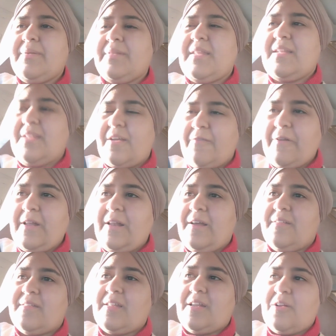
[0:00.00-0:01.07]
but then they
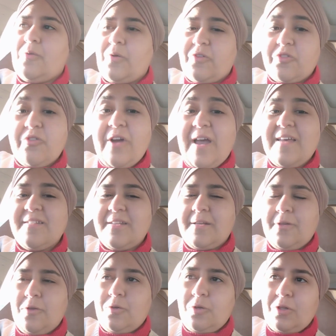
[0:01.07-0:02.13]
realized that it was grass
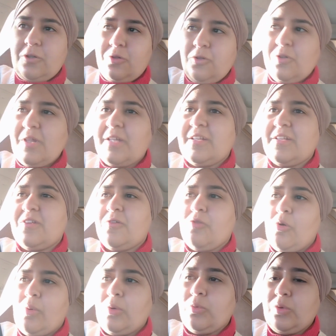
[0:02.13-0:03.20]
and you couldn't do that, and the
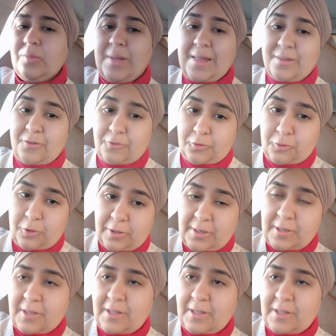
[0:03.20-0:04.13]
robot would get destroyed